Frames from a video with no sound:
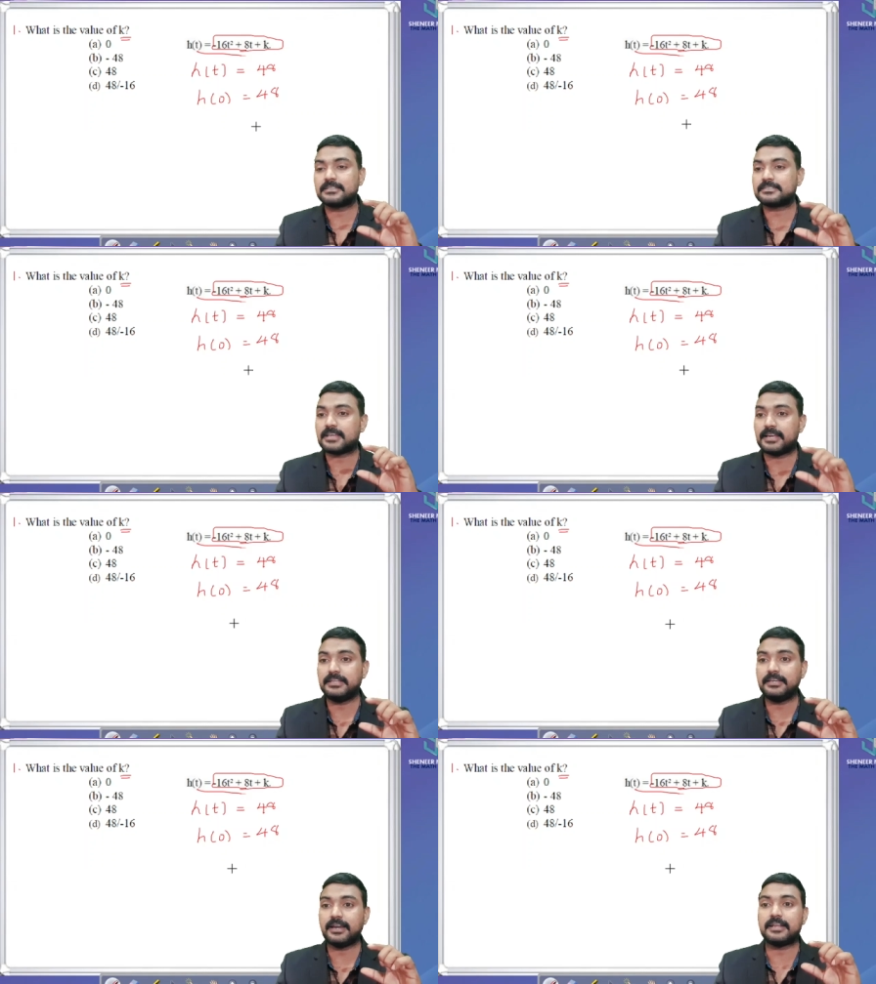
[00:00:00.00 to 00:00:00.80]

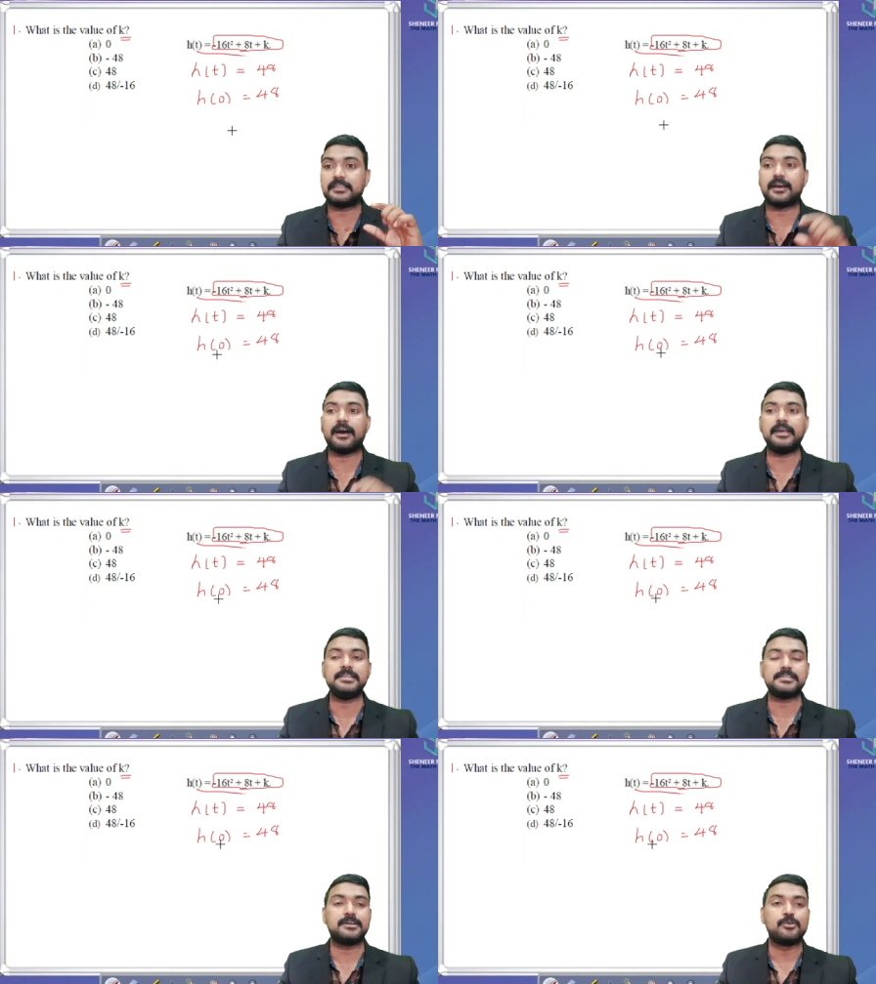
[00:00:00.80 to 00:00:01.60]
standing at the
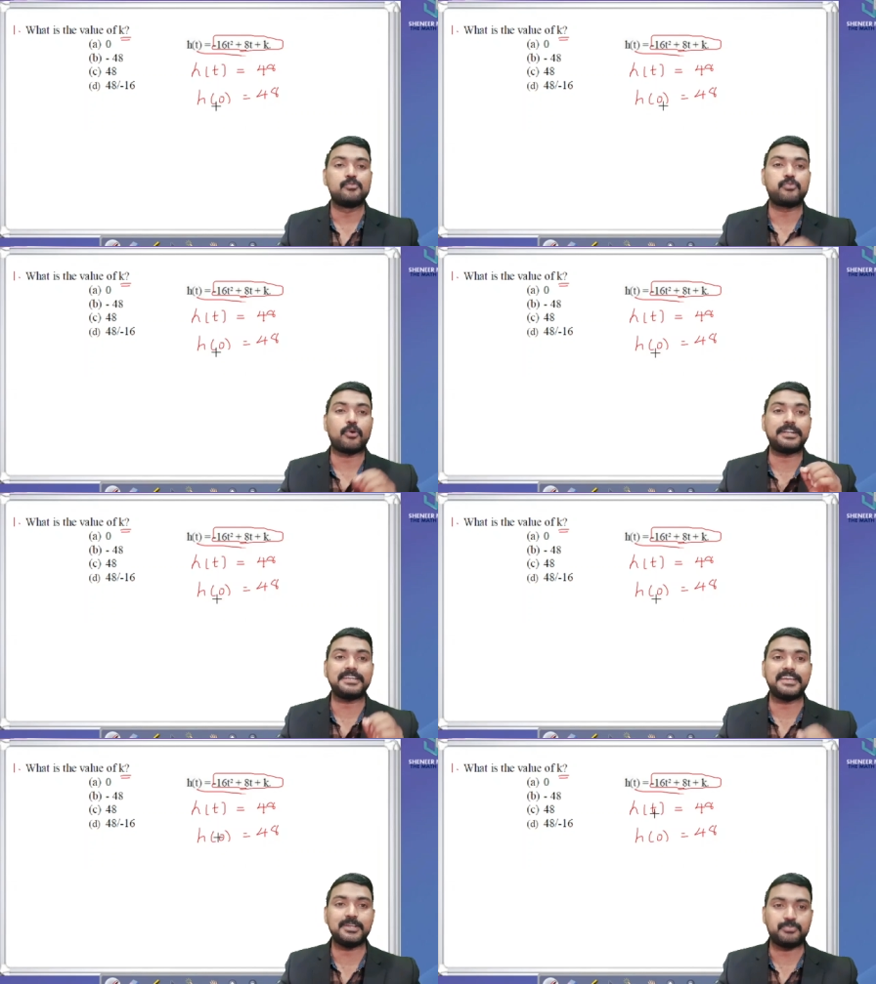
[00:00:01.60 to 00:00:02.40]
height
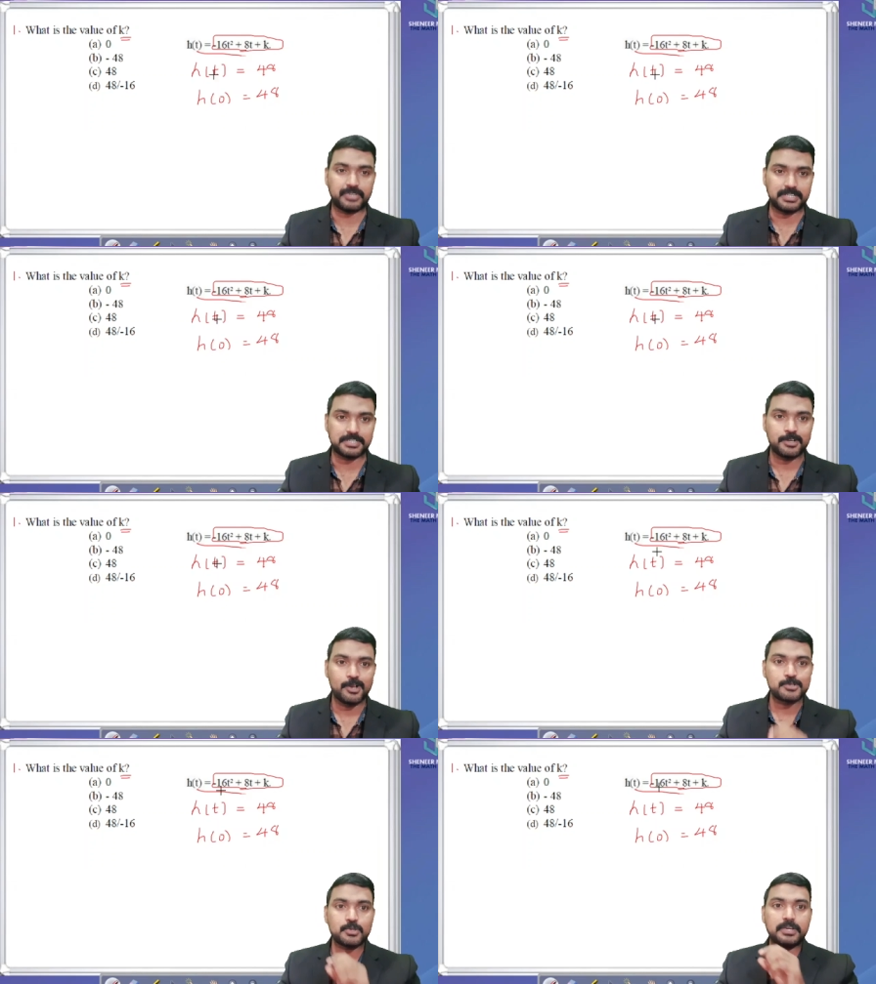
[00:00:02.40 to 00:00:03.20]
48 feet.
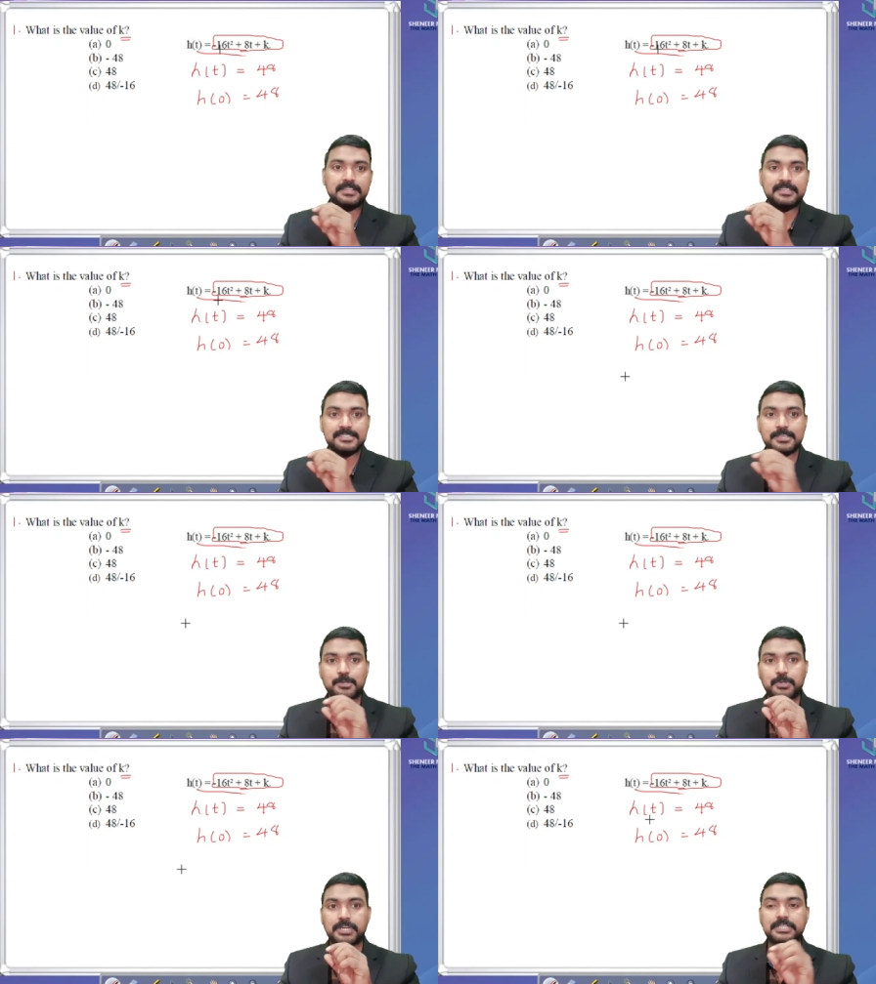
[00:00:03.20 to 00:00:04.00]
So, this
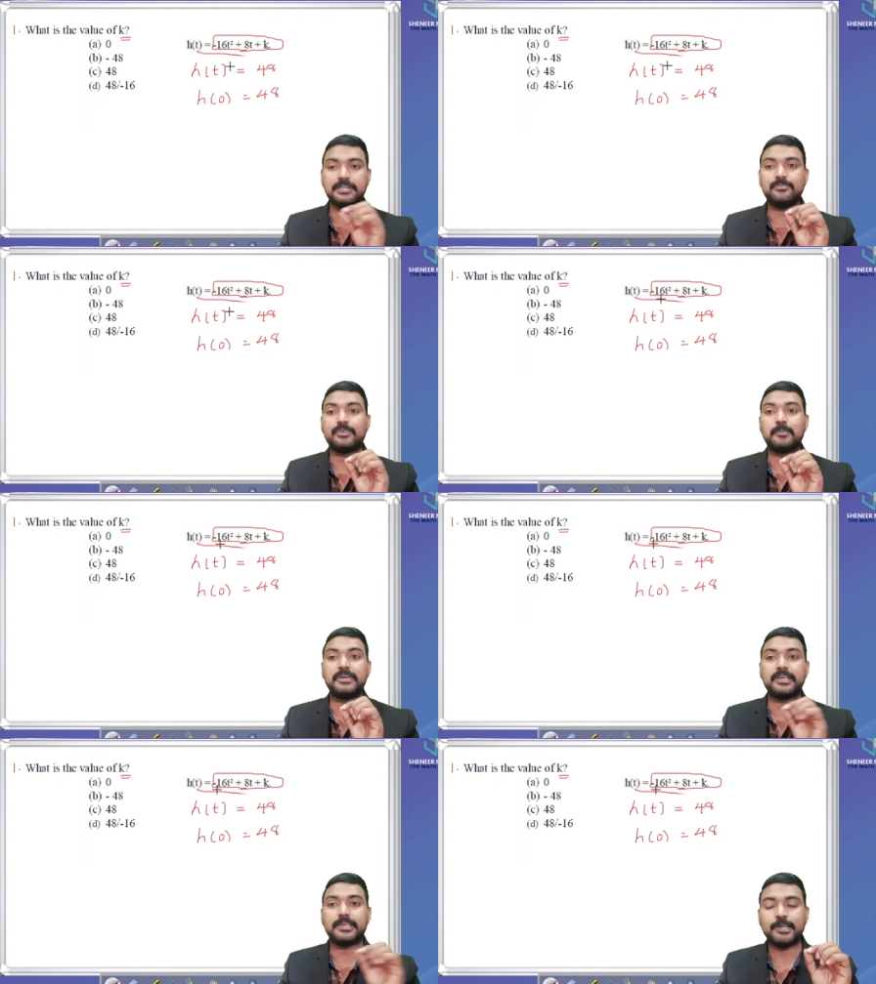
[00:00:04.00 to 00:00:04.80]
equation will
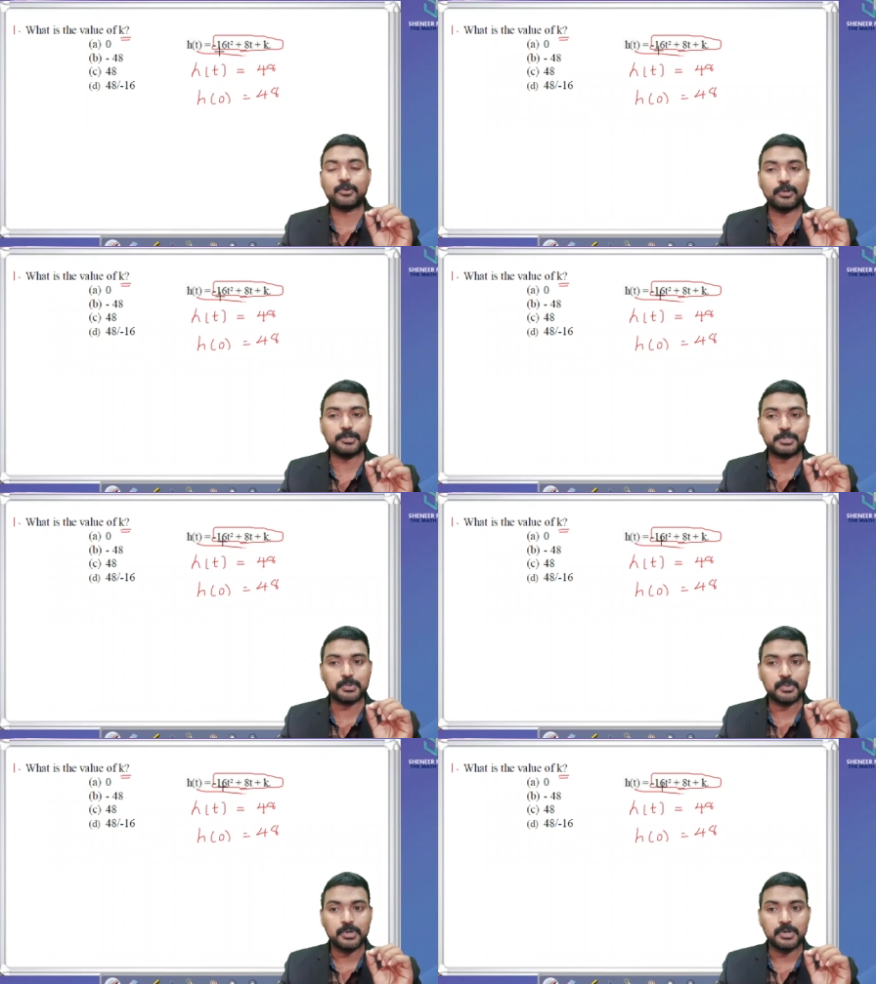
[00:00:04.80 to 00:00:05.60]
be equal
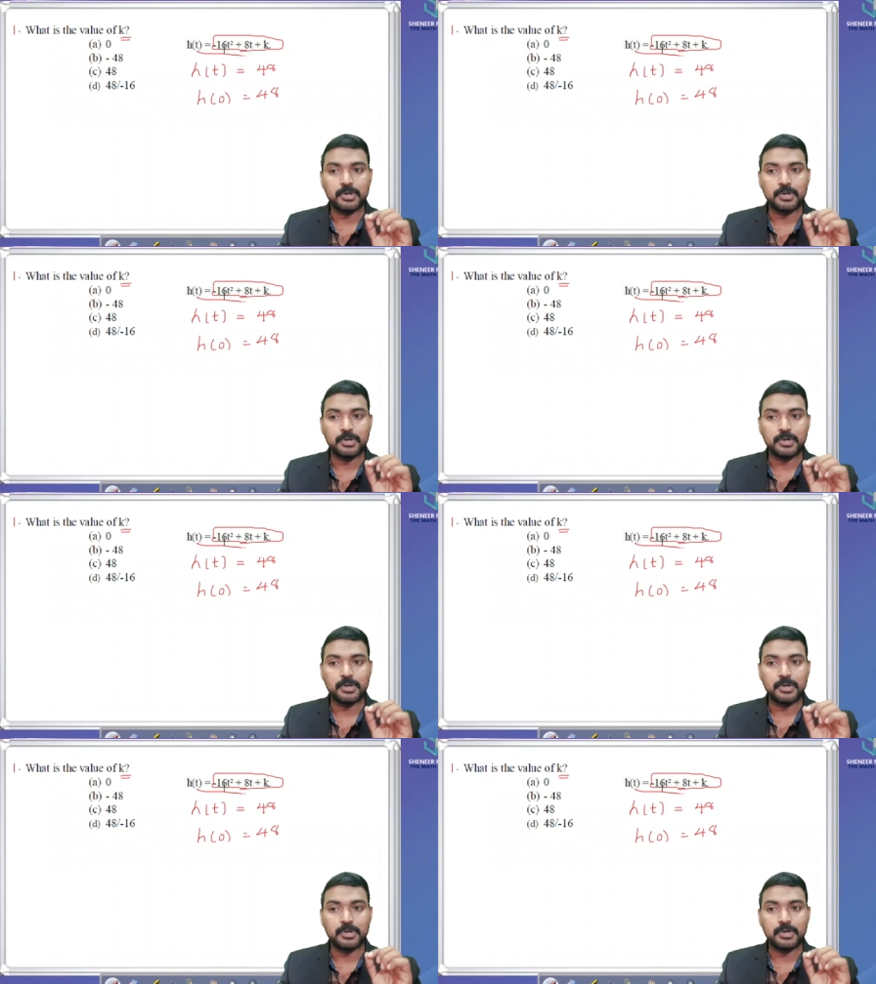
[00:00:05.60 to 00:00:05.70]
to